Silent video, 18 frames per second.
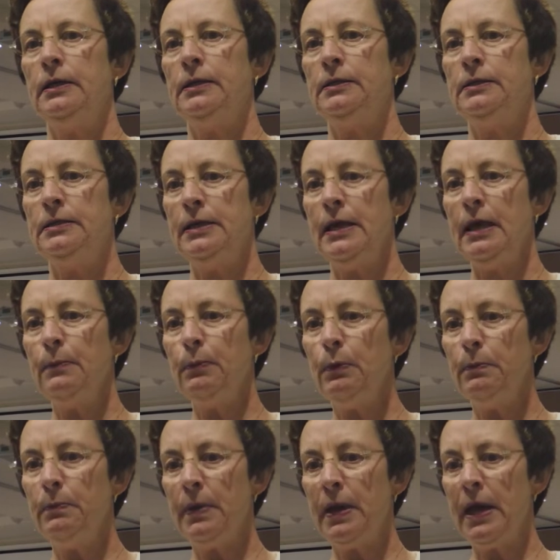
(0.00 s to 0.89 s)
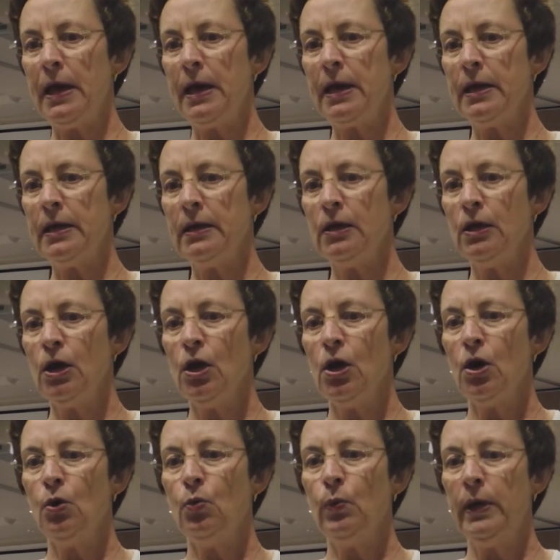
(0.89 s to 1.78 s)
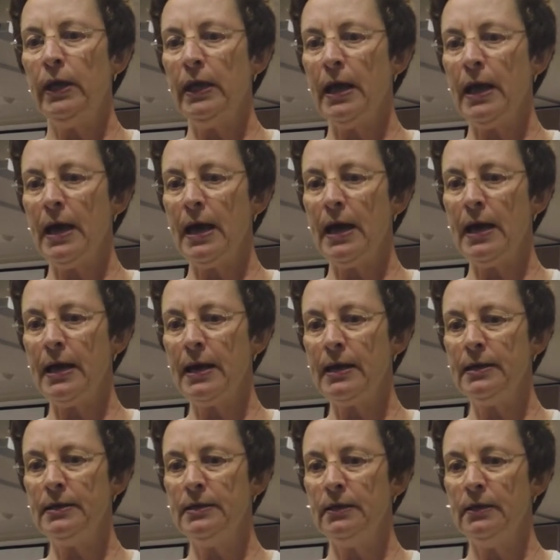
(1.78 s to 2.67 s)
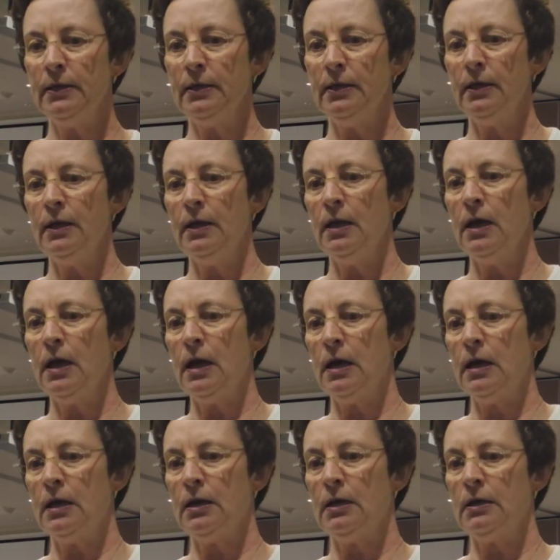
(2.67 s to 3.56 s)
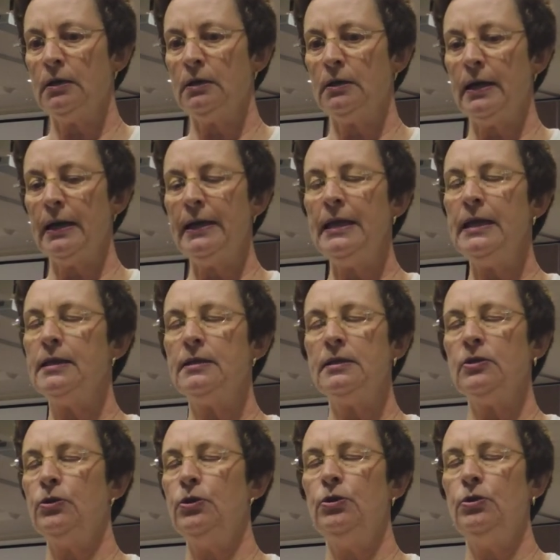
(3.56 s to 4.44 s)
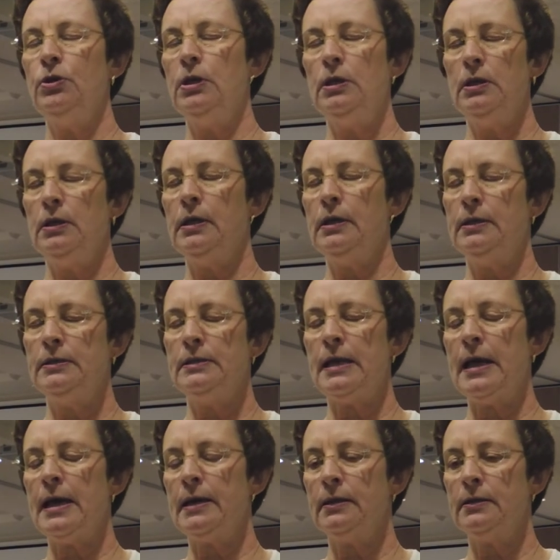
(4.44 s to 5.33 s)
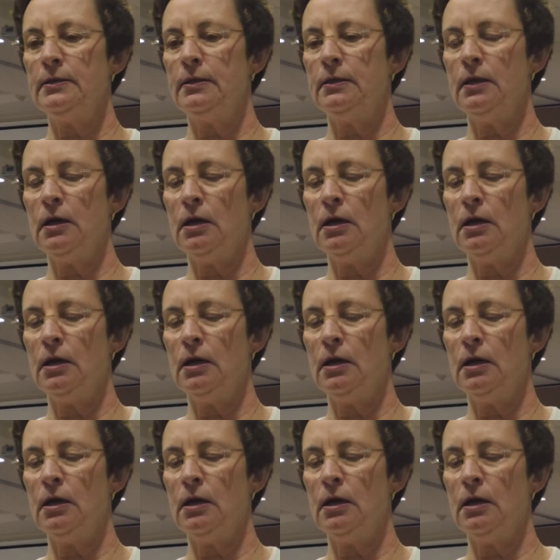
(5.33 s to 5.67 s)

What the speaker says: in Tampa Bay, we had, I can't tell you the exact